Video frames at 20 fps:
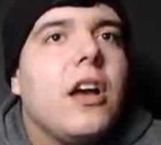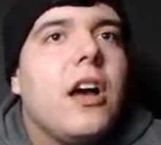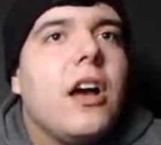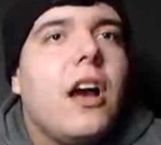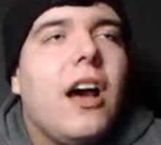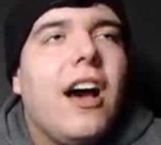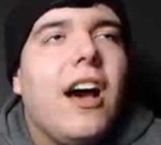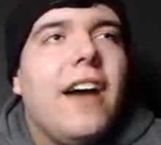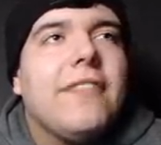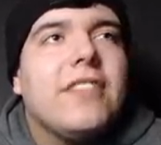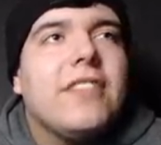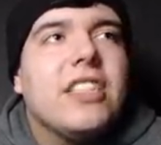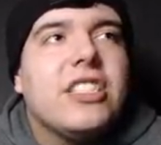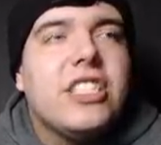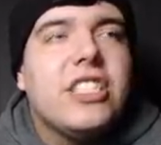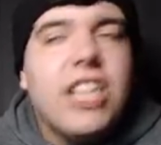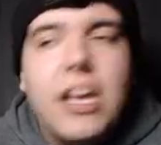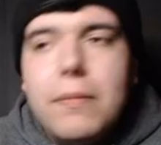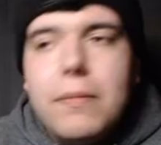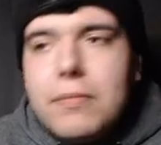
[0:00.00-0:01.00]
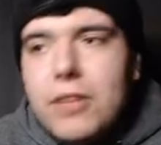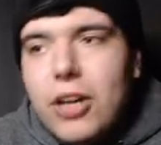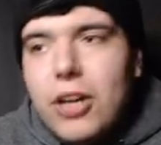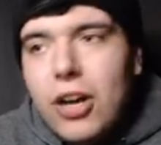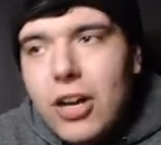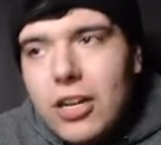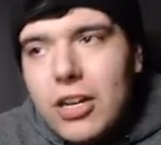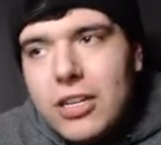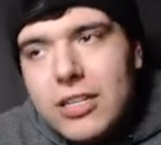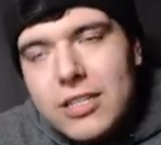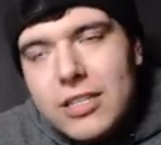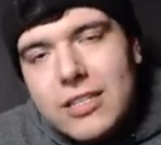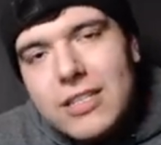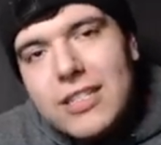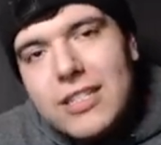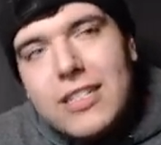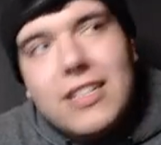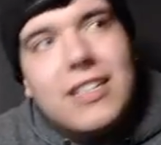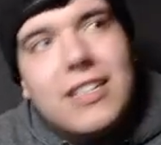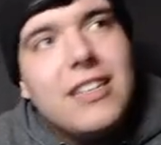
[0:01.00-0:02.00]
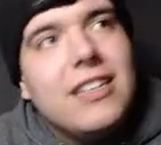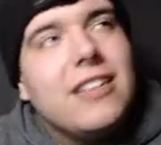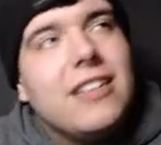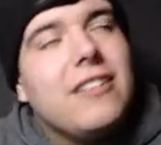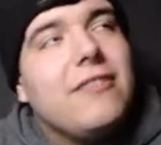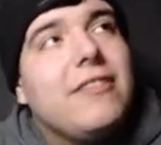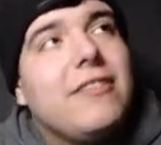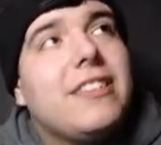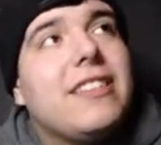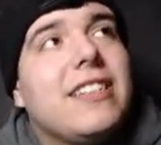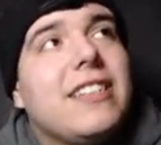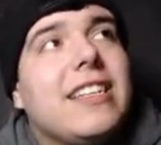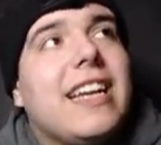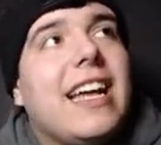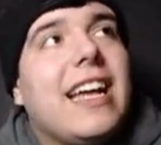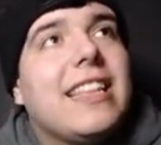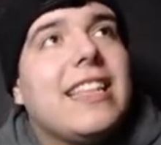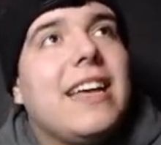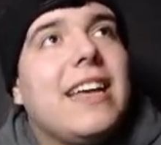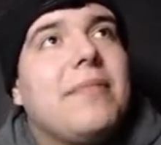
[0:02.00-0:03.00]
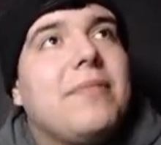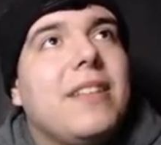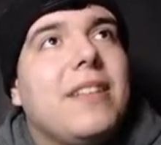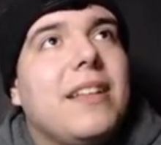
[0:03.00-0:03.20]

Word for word: Off the tip, Cook. We could have got that play,